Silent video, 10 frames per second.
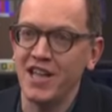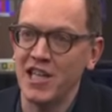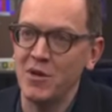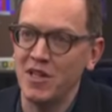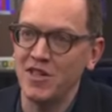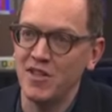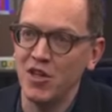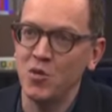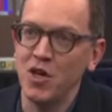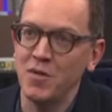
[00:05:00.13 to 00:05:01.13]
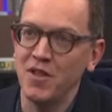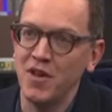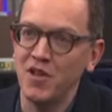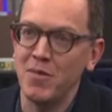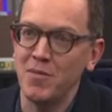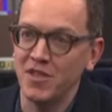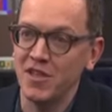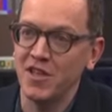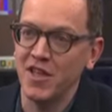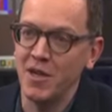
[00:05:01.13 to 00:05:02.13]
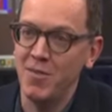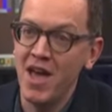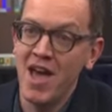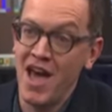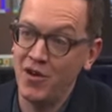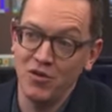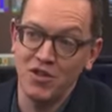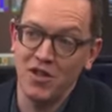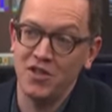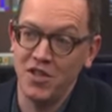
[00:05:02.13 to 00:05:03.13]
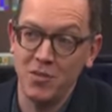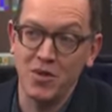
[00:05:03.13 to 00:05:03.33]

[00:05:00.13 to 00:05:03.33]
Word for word: and actually, we can still work with those members of the team and also